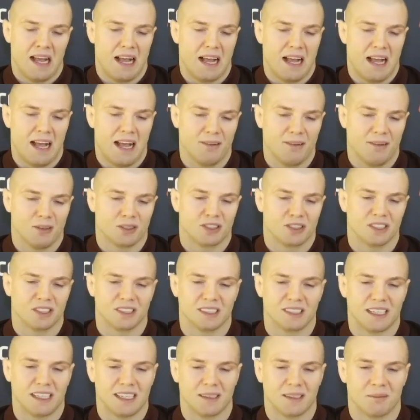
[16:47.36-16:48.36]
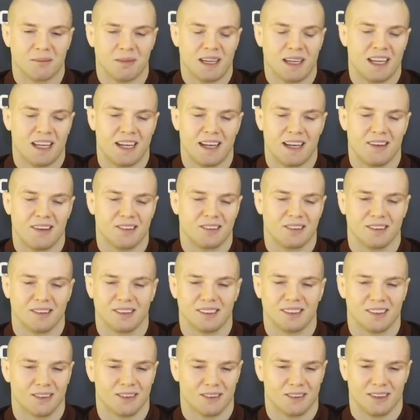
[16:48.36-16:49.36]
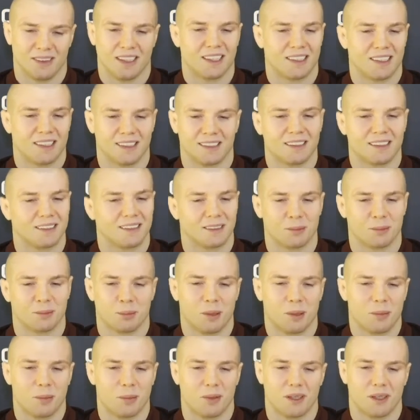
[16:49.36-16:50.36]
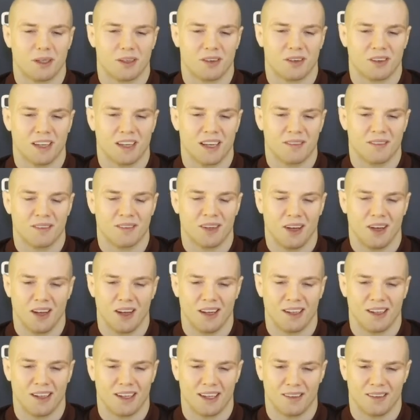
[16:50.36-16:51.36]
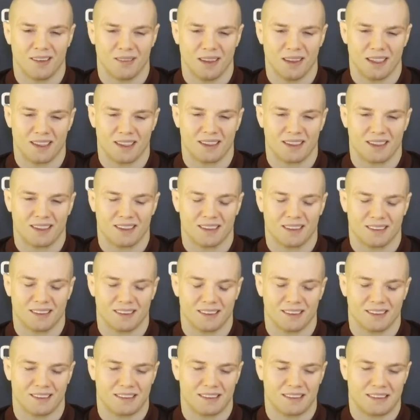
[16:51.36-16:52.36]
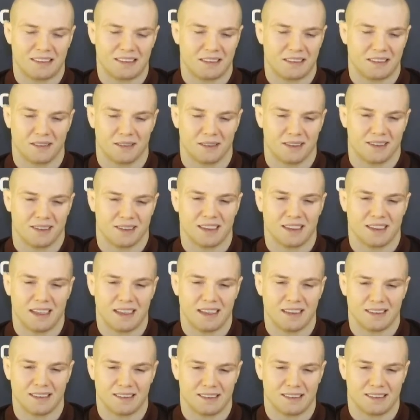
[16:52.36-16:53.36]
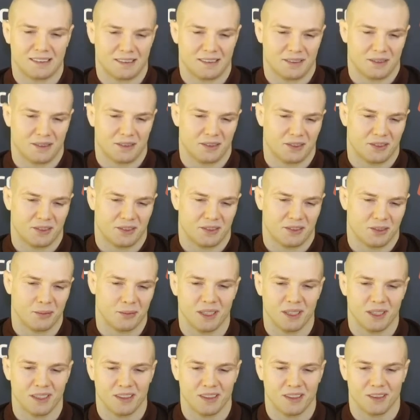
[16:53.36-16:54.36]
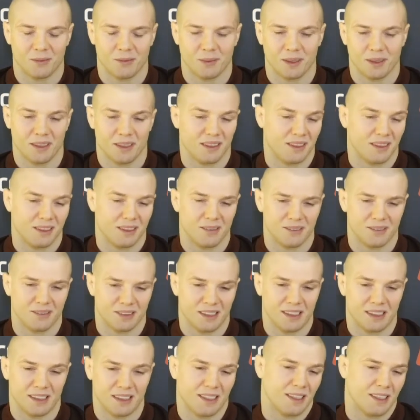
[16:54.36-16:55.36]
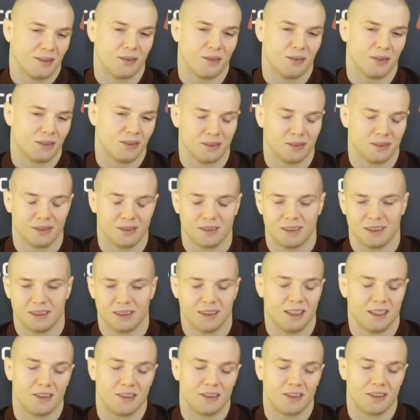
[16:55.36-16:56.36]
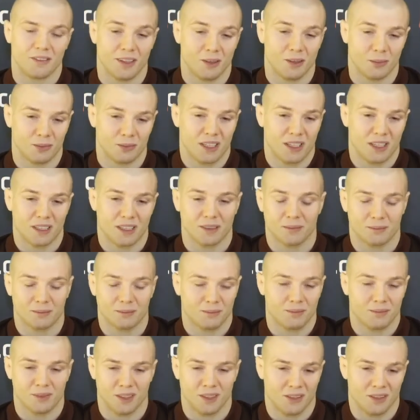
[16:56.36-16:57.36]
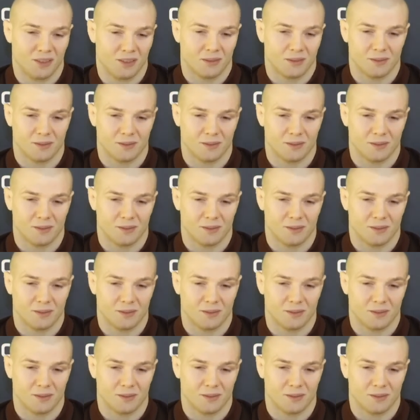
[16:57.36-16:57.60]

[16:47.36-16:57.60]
I was just like, man, how, you know, like, people are on Kevin Holland, and I'm like, these guys shouldn't be there. But I was like, yeah, well, I really object, you know.